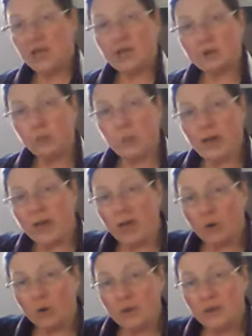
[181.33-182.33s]
and
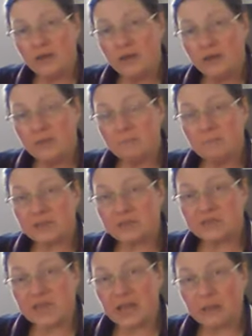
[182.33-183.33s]
while my
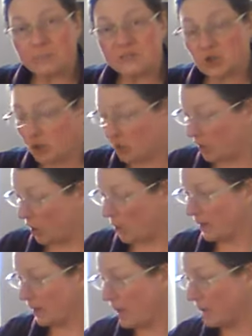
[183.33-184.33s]
scallops are
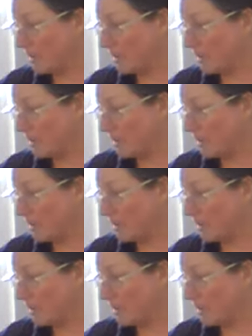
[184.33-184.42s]
thawing, I'm